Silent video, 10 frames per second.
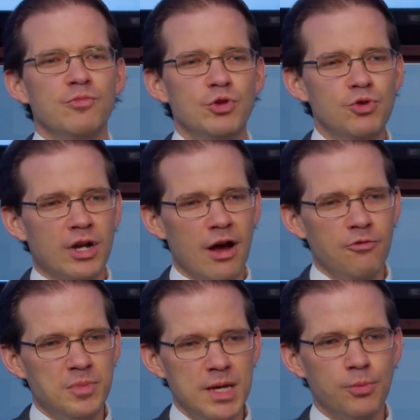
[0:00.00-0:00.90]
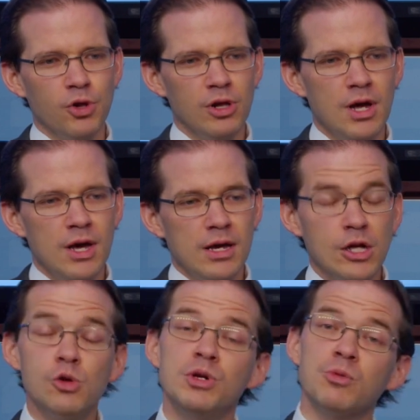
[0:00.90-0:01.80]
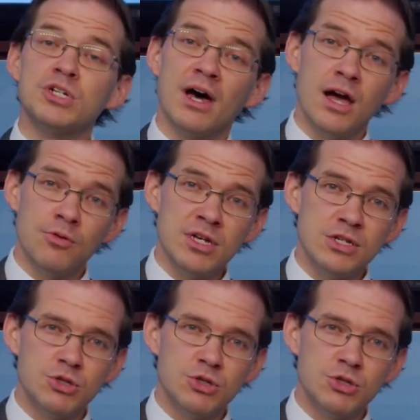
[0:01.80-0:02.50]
You could have people, including retirees,